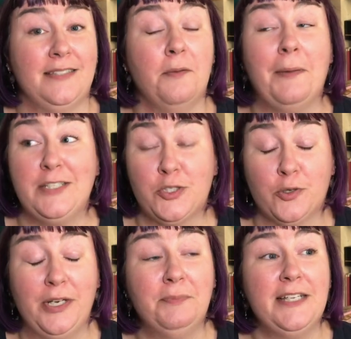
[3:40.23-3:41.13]
that my
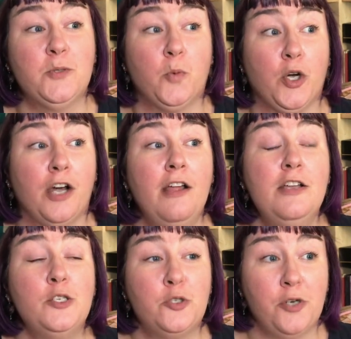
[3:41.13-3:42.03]
screenplays were
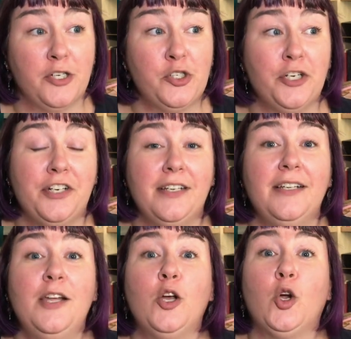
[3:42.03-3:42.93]
structured
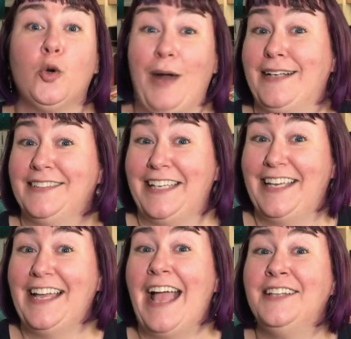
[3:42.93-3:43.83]

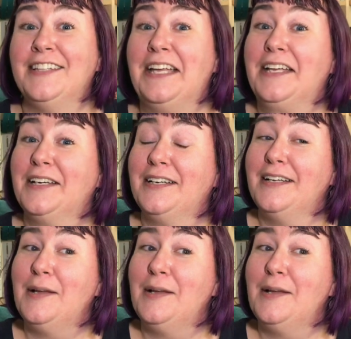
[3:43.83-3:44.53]
correctly and, like,